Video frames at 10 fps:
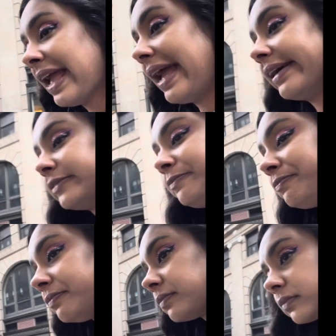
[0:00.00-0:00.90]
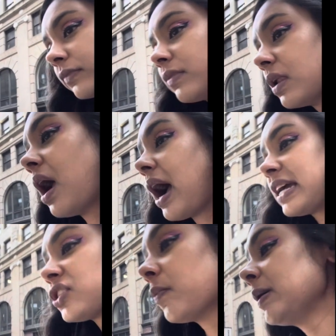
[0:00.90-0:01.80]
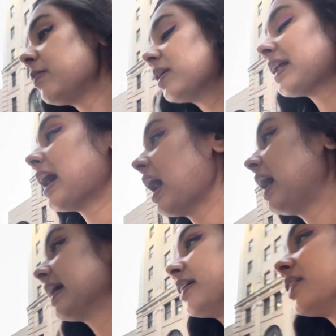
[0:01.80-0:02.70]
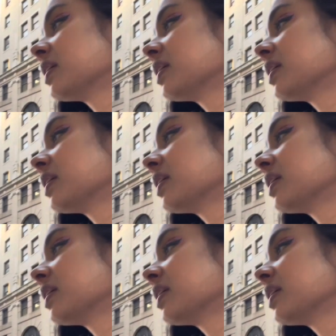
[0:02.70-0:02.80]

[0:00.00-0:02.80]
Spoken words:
and I saw people get hired